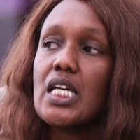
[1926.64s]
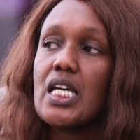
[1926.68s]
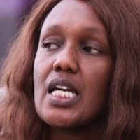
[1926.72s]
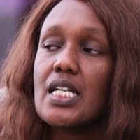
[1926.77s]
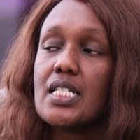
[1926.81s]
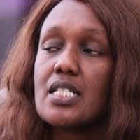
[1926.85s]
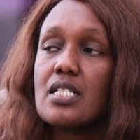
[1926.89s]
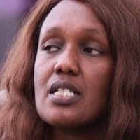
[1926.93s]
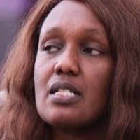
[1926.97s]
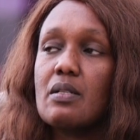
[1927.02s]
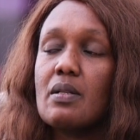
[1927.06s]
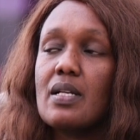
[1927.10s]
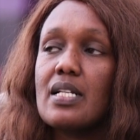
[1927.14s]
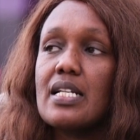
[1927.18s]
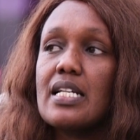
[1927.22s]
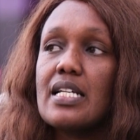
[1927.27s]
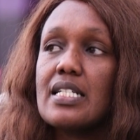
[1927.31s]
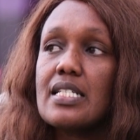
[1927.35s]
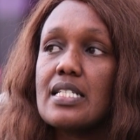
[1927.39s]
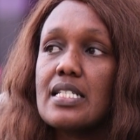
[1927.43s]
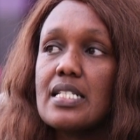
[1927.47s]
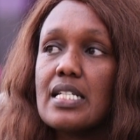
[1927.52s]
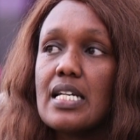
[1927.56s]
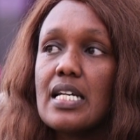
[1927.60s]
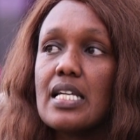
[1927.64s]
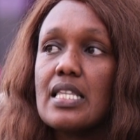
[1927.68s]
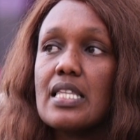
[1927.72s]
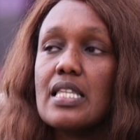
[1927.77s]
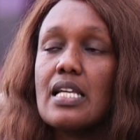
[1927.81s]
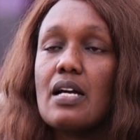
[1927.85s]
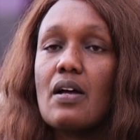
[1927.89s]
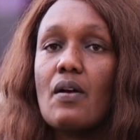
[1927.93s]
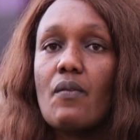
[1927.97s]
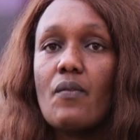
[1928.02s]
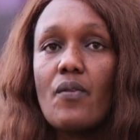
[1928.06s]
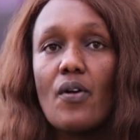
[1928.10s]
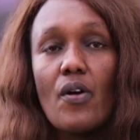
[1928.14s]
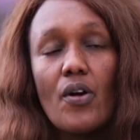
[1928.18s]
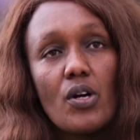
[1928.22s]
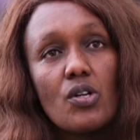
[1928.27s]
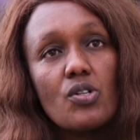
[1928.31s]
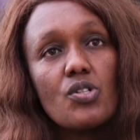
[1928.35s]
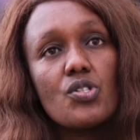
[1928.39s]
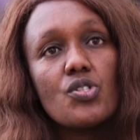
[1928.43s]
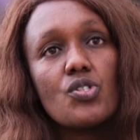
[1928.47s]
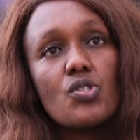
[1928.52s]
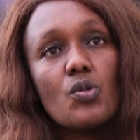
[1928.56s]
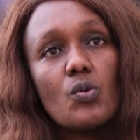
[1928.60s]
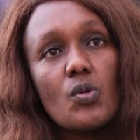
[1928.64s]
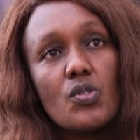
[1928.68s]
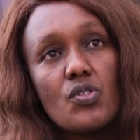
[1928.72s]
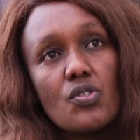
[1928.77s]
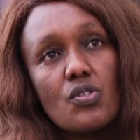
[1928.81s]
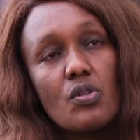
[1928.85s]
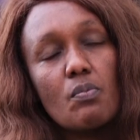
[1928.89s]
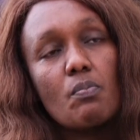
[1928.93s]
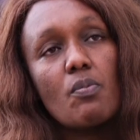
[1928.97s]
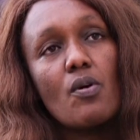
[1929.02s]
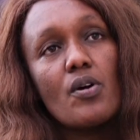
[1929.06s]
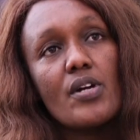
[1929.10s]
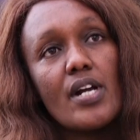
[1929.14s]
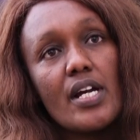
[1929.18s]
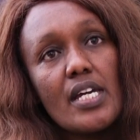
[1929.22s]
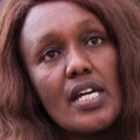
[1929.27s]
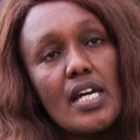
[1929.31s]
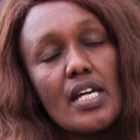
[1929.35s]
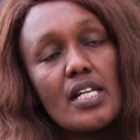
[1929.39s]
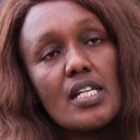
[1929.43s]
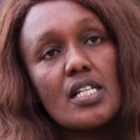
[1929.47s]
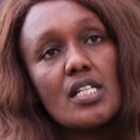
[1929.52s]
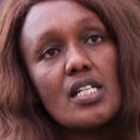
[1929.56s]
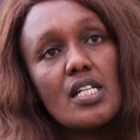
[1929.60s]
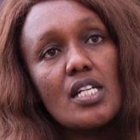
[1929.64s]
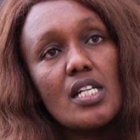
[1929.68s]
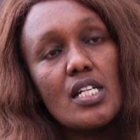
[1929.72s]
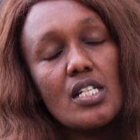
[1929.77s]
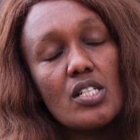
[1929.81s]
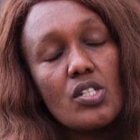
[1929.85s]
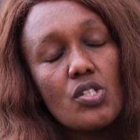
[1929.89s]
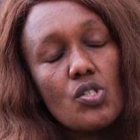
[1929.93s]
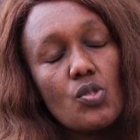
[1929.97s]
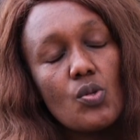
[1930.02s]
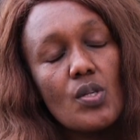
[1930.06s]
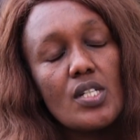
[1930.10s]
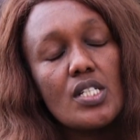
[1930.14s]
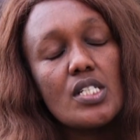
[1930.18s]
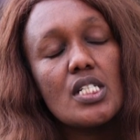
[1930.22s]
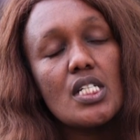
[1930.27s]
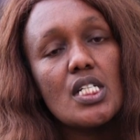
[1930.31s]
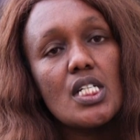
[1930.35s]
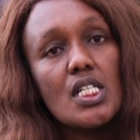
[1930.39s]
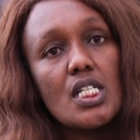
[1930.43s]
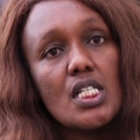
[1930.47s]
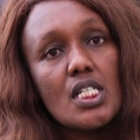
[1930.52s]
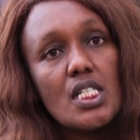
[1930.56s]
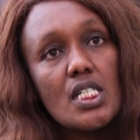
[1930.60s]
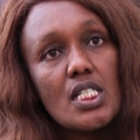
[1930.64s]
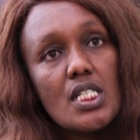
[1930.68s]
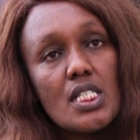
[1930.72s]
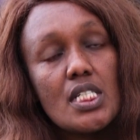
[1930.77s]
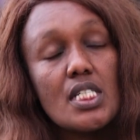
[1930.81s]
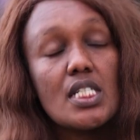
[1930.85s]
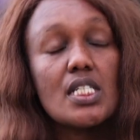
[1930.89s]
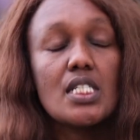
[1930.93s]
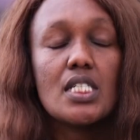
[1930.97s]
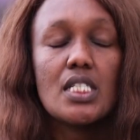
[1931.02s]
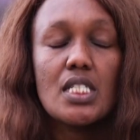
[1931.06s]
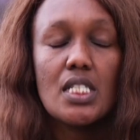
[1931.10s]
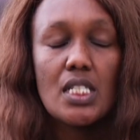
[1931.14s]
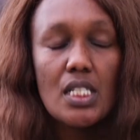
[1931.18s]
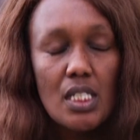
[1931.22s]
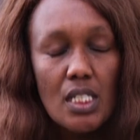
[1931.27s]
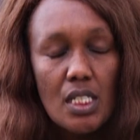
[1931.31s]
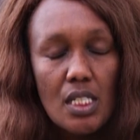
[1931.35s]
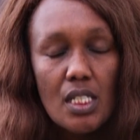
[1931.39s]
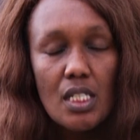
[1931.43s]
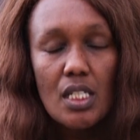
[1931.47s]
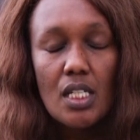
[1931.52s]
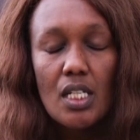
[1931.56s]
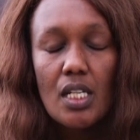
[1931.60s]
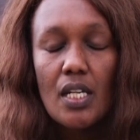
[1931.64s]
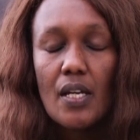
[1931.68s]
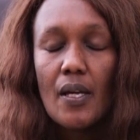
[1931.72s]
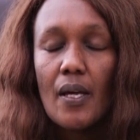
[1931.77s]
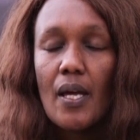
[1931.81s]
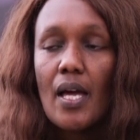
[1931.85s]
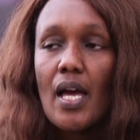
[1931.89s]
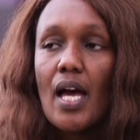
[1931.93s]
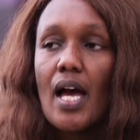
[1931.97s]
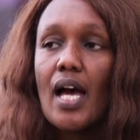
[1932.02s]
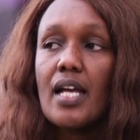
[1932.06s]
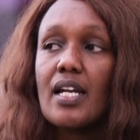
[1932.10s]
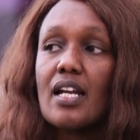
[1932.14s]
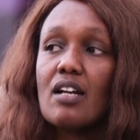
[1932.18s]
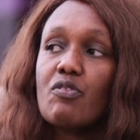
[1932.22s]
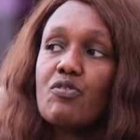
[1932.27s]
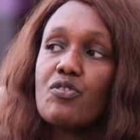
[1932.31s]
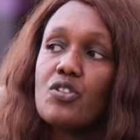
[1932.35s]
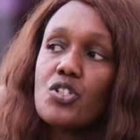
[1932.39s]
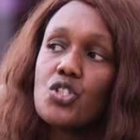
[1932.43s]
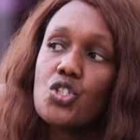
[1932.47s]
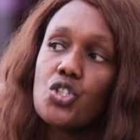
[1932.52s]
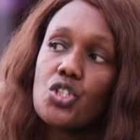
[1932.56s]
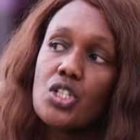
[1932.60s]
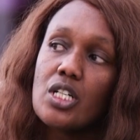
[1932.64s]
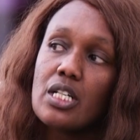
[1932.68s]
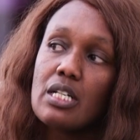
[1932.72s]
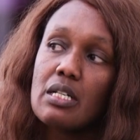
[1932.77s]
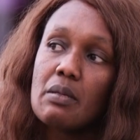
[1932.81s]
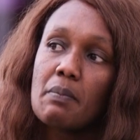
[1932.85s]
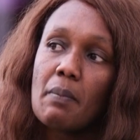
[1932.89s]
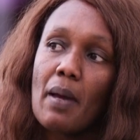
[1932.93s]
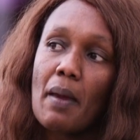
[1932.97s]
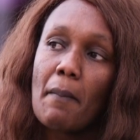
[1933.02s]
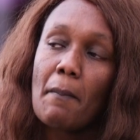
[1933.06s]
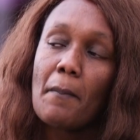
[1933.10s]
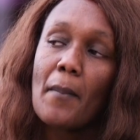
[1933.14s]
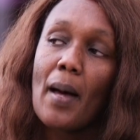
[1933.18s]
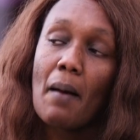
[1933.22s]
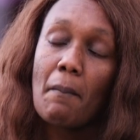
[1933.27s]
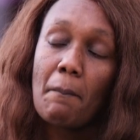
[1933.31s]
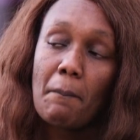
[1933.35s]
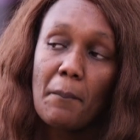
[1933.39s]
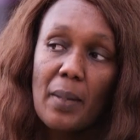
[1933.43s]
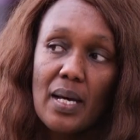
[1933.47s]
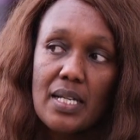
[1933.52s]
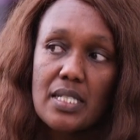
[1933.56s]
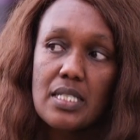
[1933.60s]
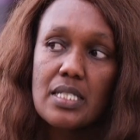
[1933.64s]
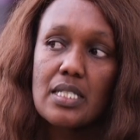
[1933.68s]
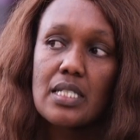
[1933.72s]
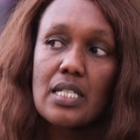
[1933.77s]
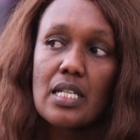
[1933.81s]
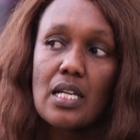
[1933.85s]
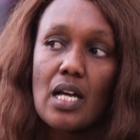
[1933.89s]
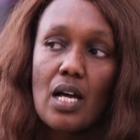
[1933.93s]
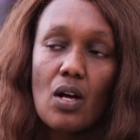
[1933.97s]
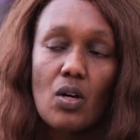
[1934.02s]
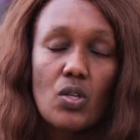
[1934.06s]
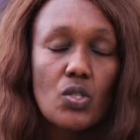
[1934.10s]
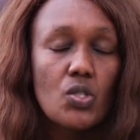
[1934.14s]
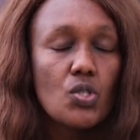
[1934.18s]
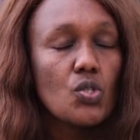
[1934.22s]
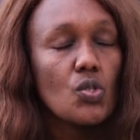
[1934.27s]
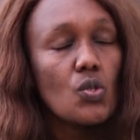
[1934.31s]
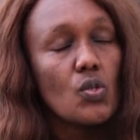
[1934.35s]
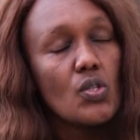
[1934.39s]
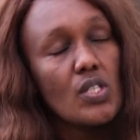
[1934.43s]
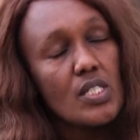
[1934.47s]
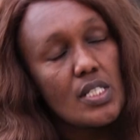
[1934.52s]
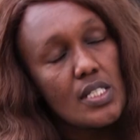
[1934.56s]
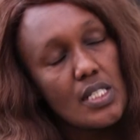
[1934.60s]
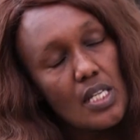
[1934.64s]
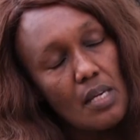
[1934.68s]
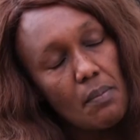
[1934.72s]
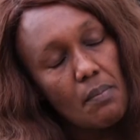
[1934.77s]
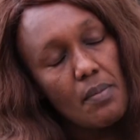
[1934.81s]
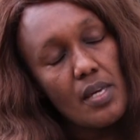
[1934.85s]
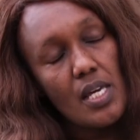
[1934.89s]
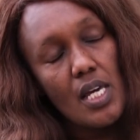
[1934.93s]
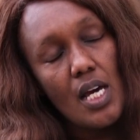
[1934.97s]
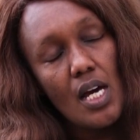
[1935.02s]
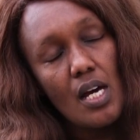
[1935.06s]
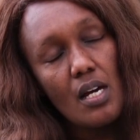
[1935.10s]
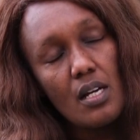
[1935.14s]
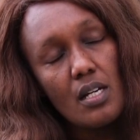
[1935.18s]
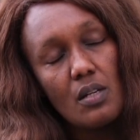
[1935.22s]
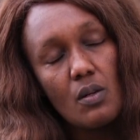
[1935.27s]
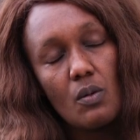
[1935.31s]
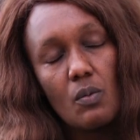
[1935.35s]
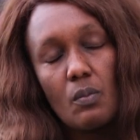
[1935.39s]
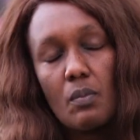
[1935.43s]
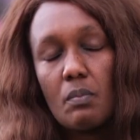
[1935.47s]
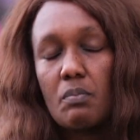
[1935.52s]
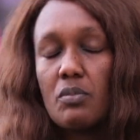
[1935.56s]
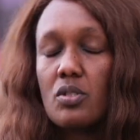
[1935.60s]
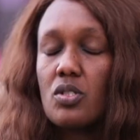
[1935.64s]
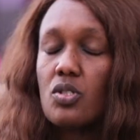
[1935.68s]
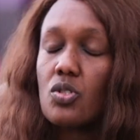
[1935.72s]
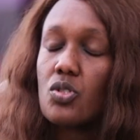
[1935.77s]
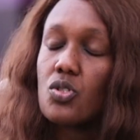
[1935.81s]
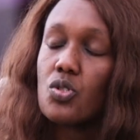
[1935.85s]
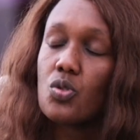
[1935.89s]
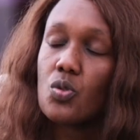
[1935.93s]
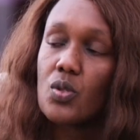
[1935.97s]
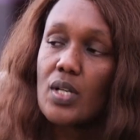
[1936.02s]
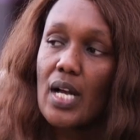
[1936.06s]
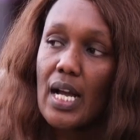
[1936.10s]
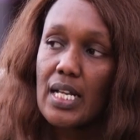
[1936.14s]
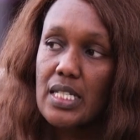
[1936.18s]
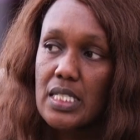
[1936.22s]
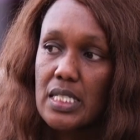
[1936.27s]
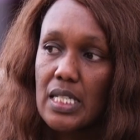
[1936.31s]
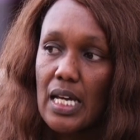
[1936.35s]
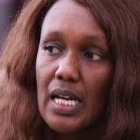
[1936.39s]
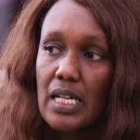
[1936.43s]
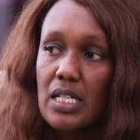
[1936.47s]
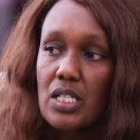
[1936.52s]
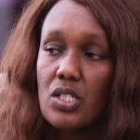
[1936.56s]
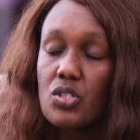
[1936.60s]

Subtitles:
Yes, let's say Royal Crystal was reborn again in 2016. And unfortunately, my mom passed also the same year due to cancer.